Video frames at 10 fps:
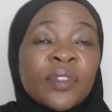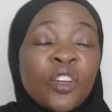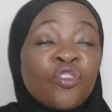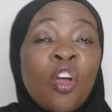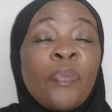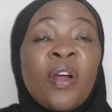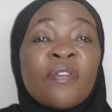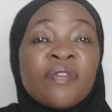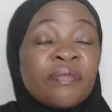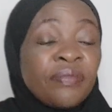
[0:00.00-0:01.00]
drop
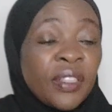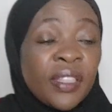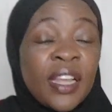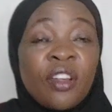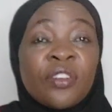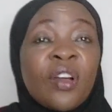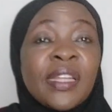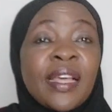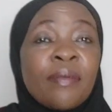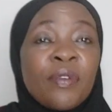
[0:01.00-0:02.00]
off. They're not
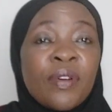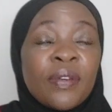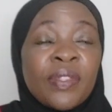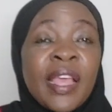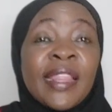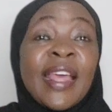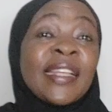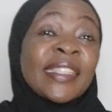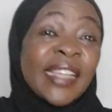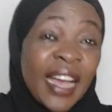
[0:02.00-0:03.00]
recording anymore.
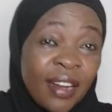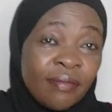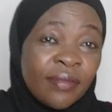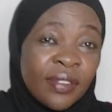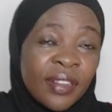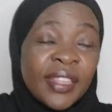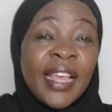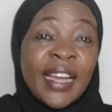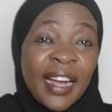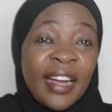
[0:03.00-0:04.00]
Then some, they
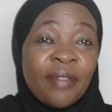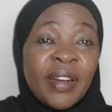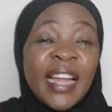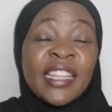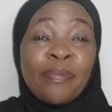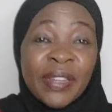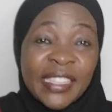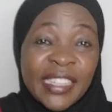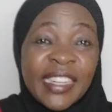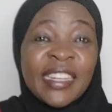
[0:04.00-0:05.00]
come and they're
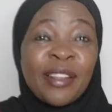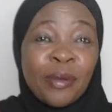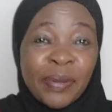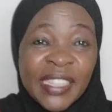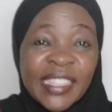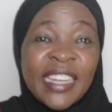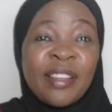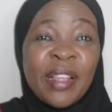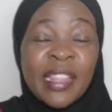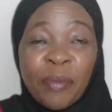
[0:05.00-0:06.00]
persistent,
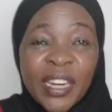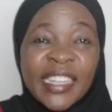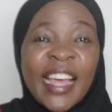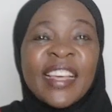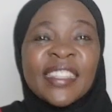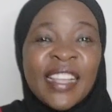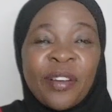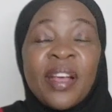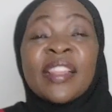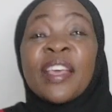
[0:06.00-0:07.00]
they monetize,
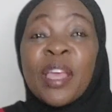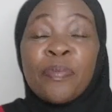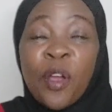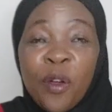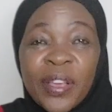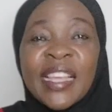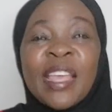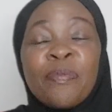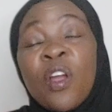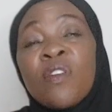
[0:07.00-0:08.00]
they keep going, they
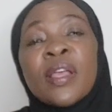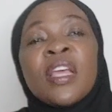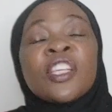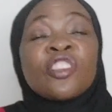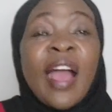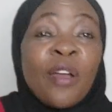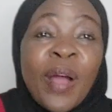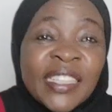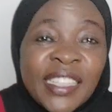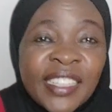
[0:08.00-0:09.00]
keep going. So I
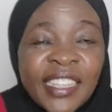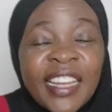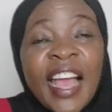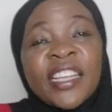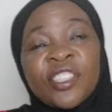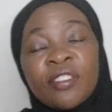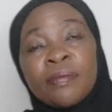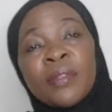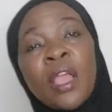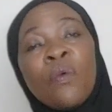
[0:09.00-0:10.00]
watch it in action.
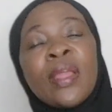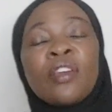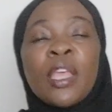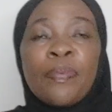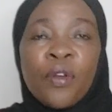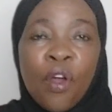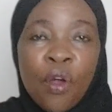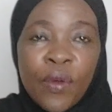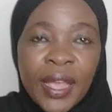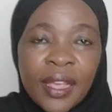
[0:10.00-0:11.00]
When you keep
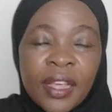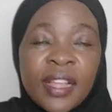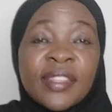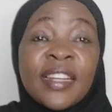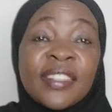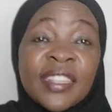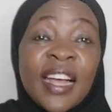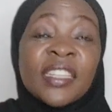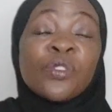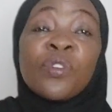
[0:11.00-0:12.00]
going, the
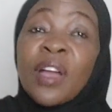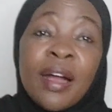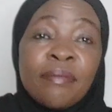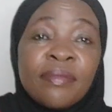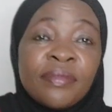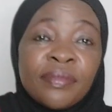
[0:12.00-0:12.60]
result will come.